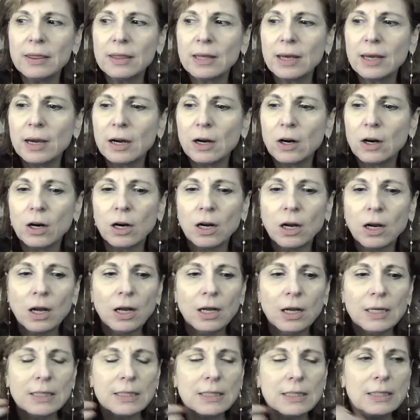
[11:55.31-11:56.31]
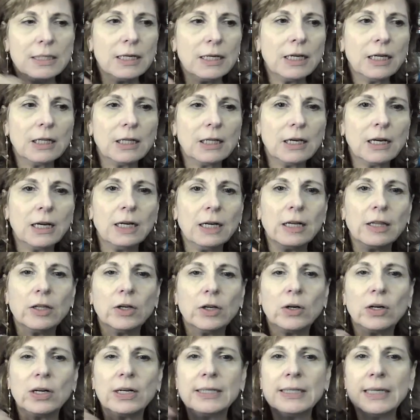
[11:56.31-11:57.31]
and they're stealing
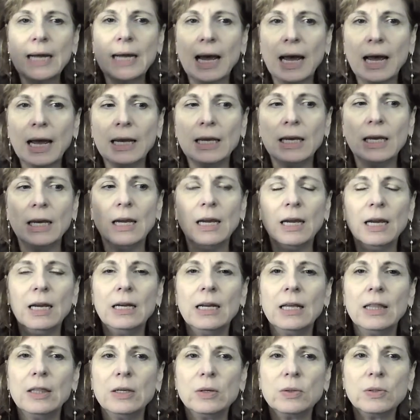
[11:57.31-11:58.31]
and they're attacking,